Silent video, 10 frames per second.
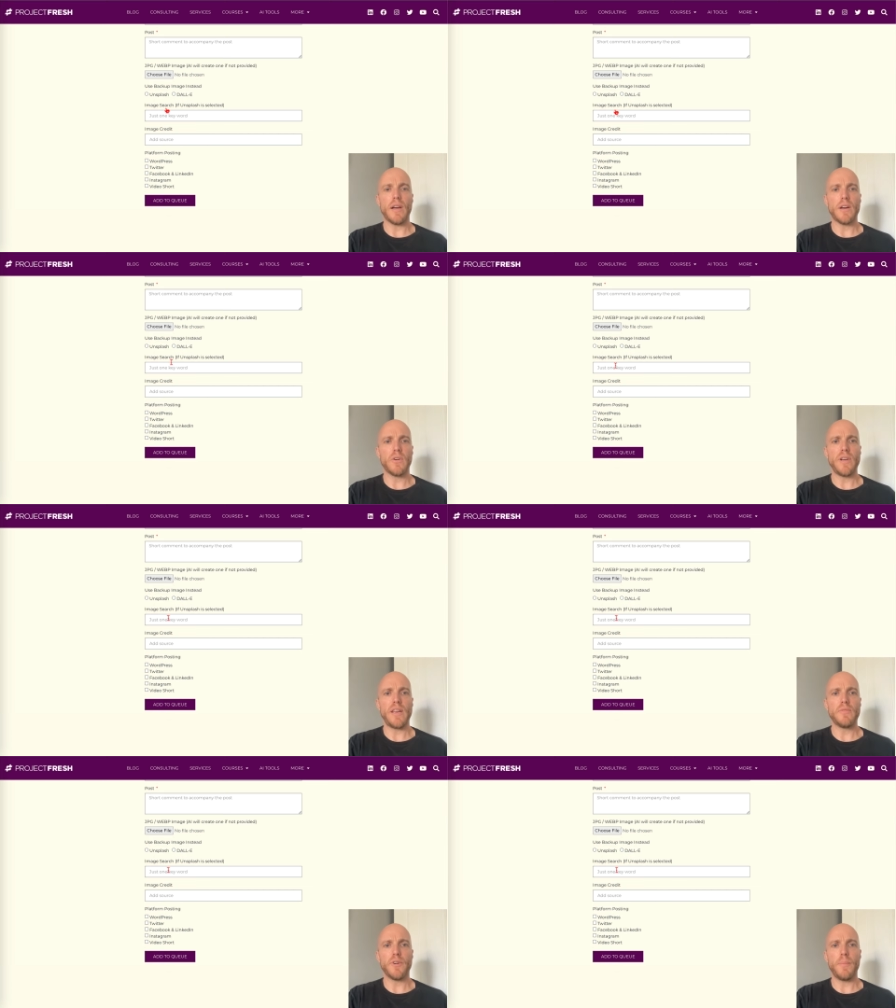
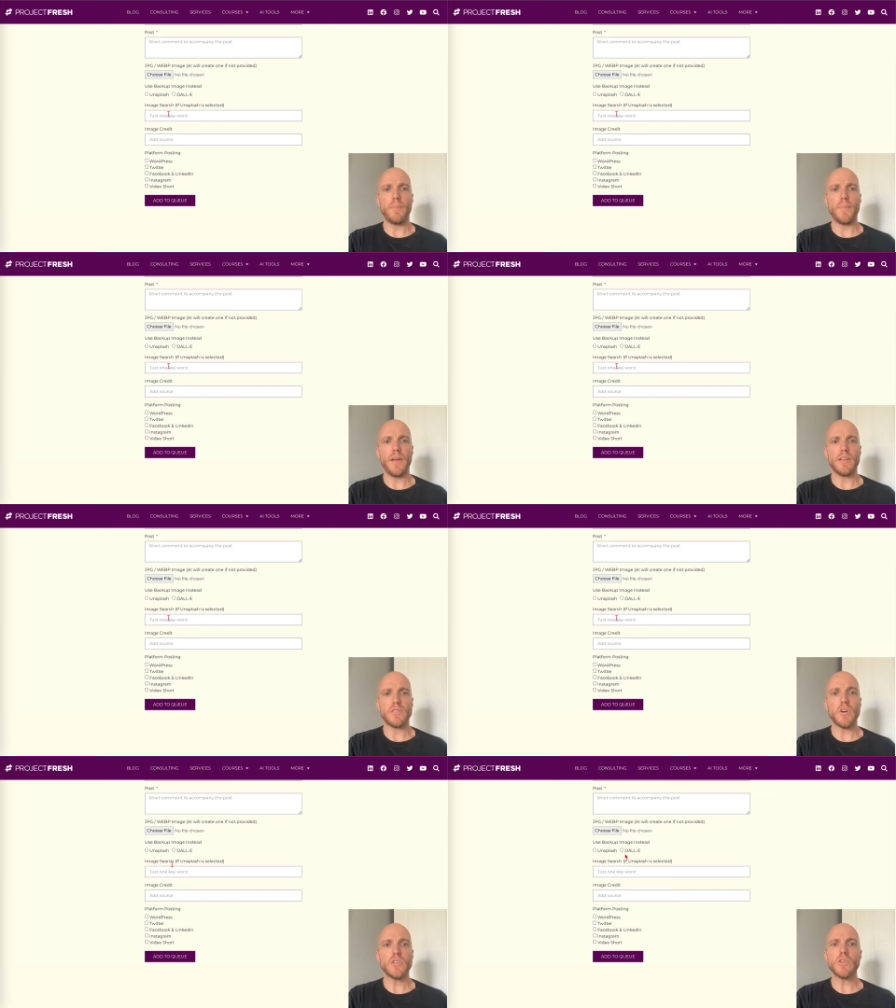created from a
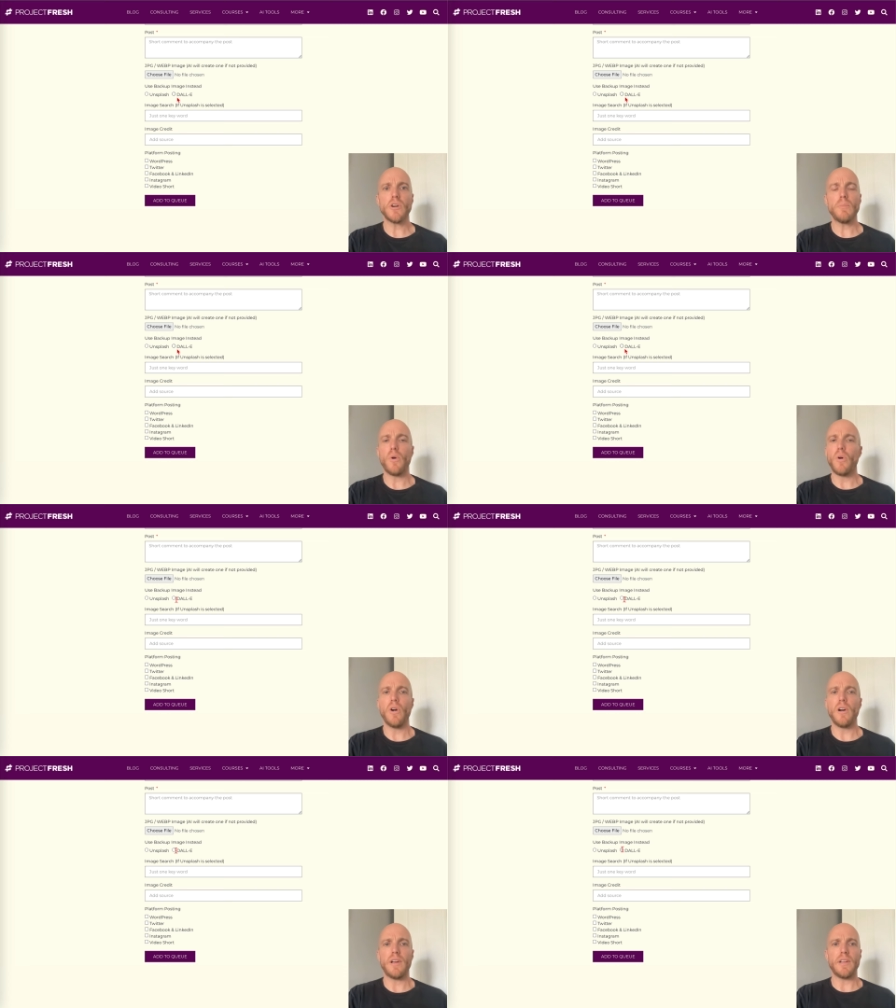search term,
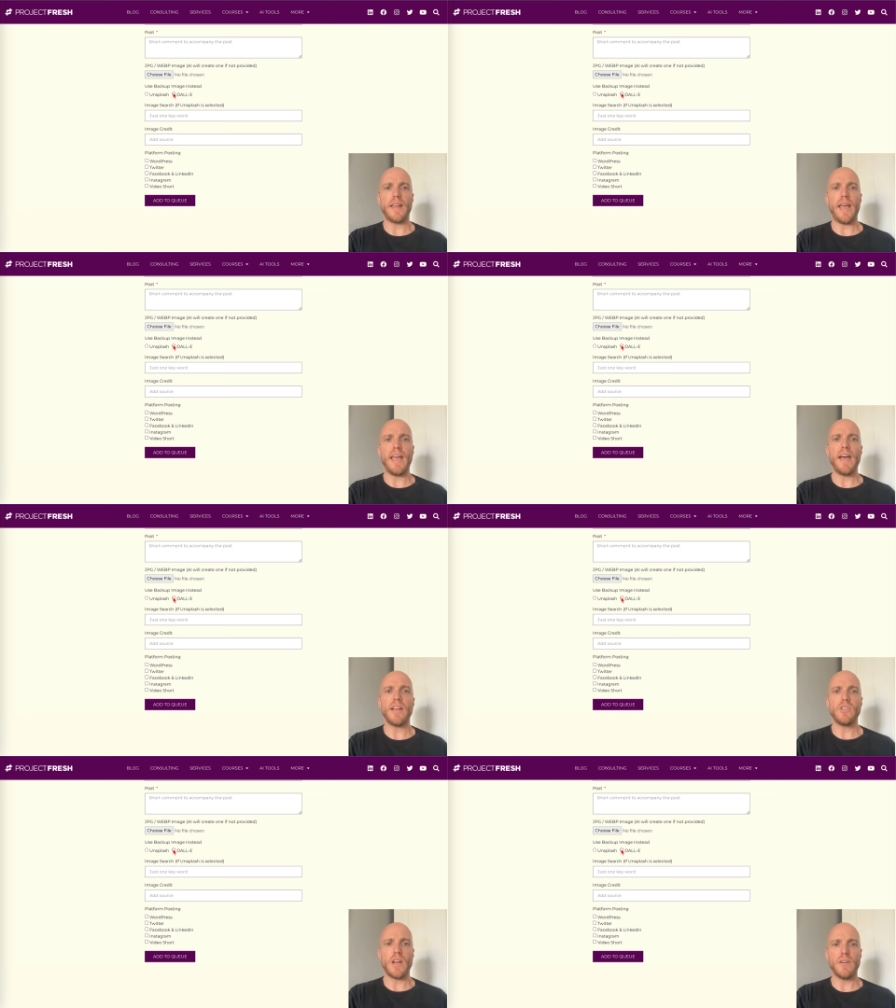or an AI
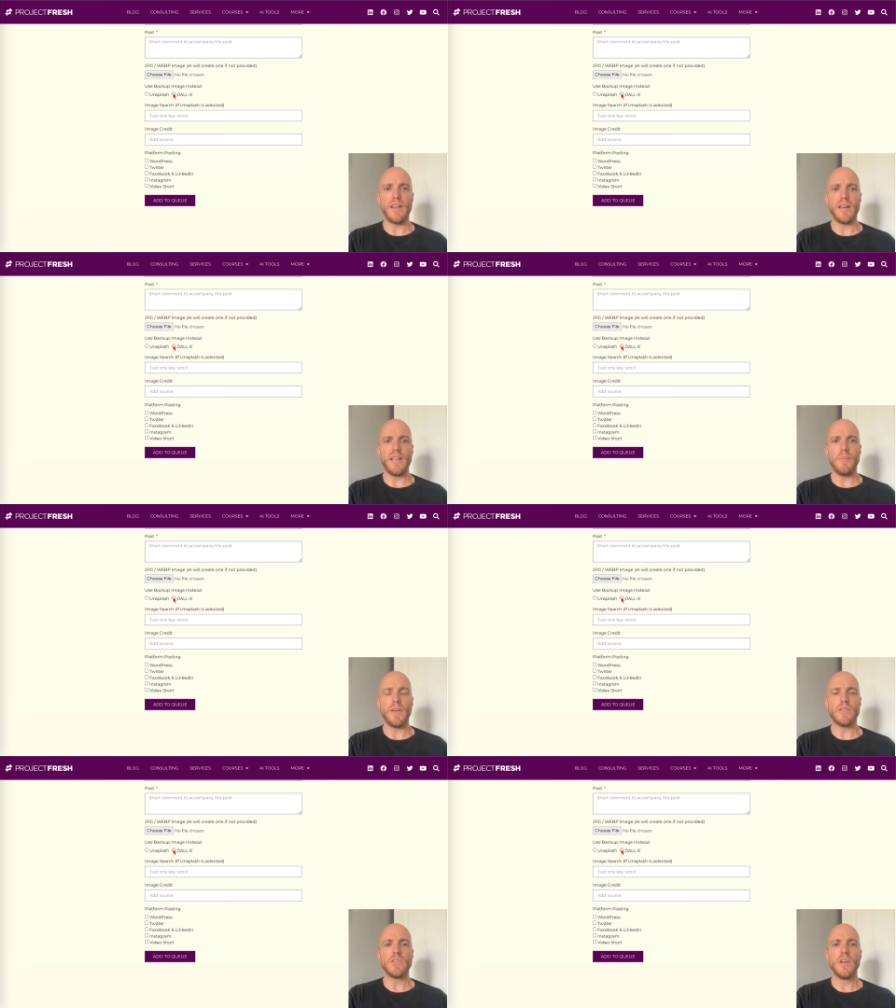generated
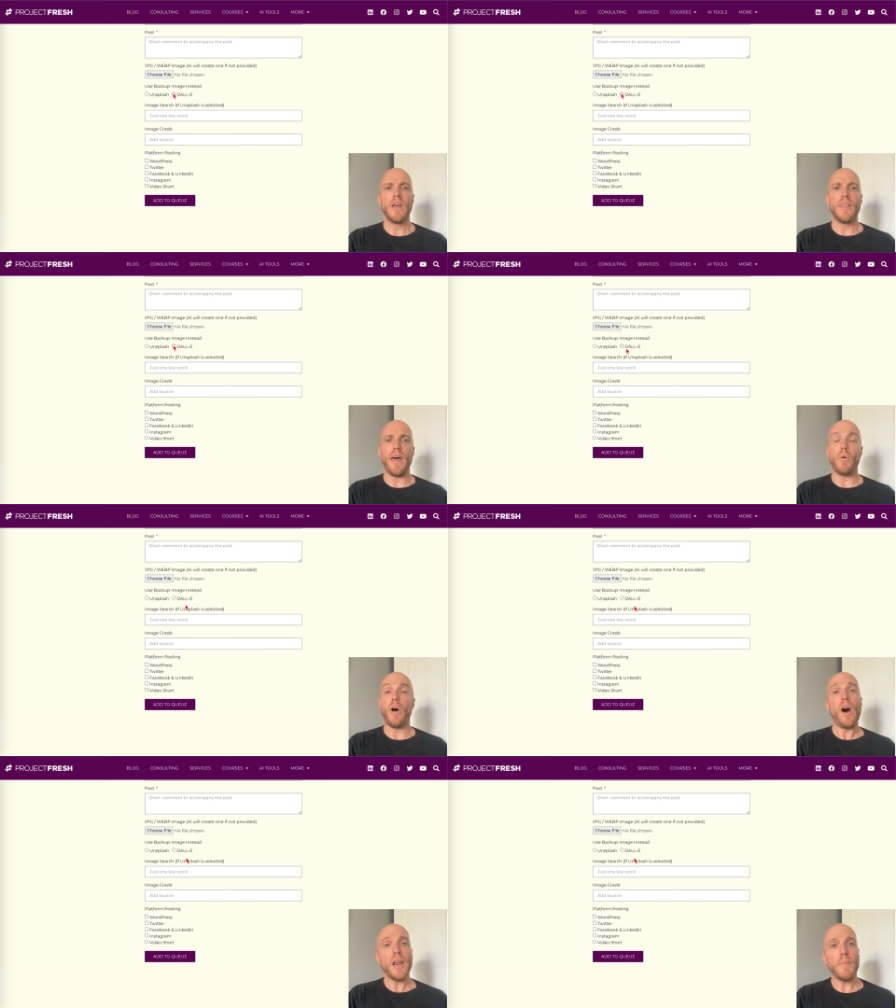image that will
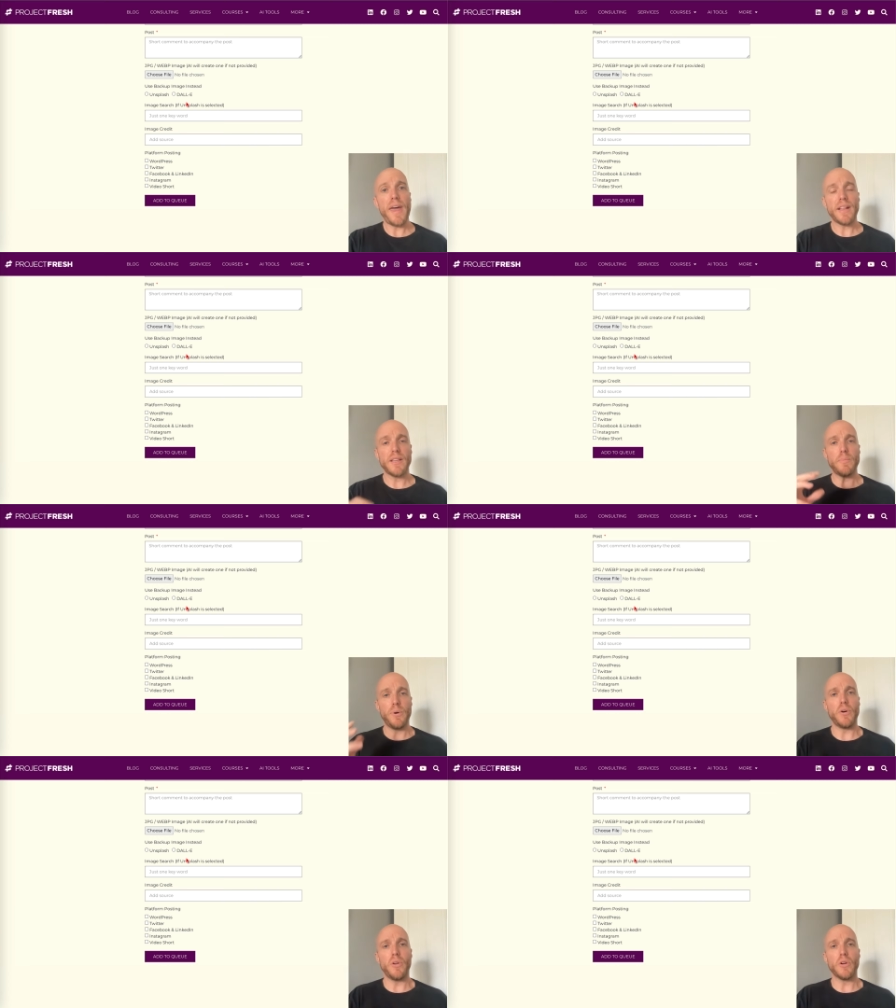automatically
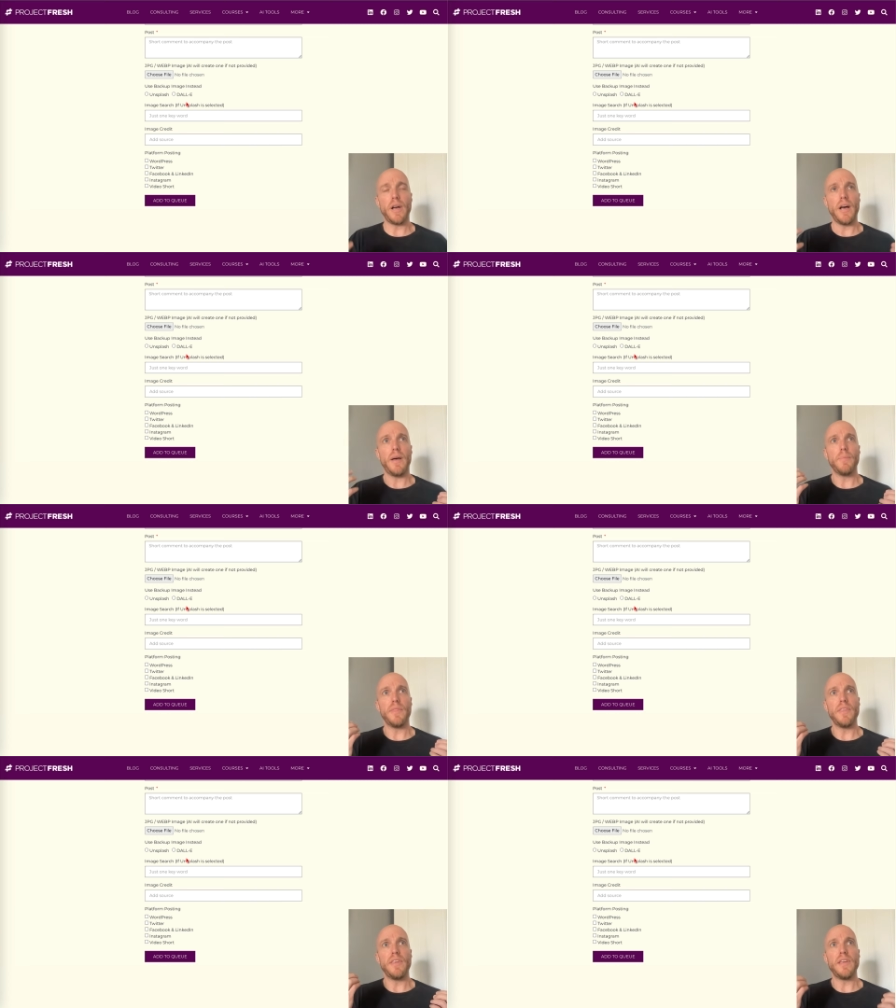pull
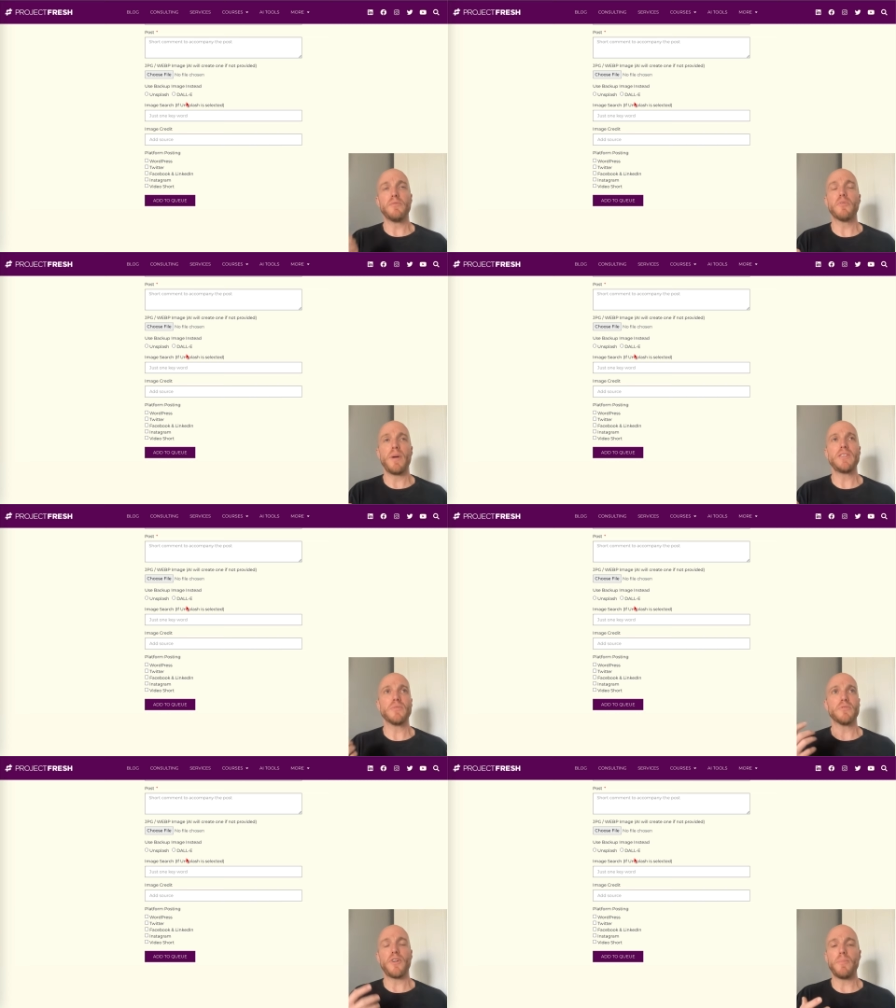the
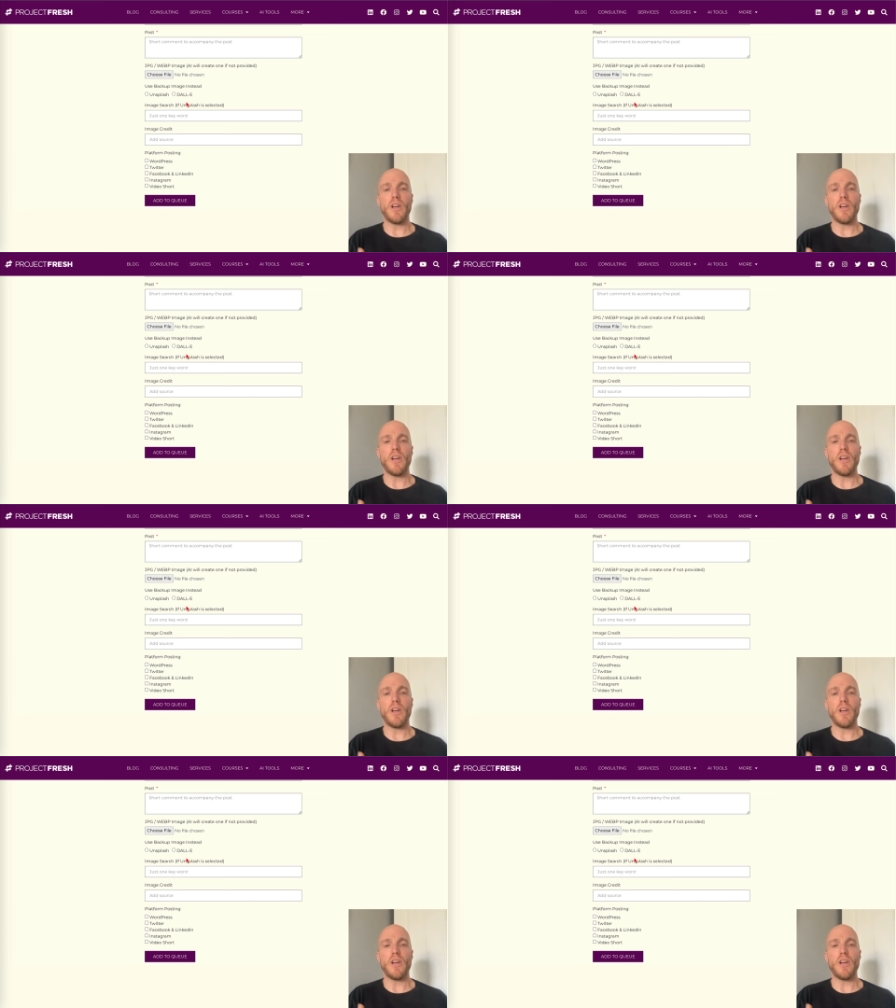information from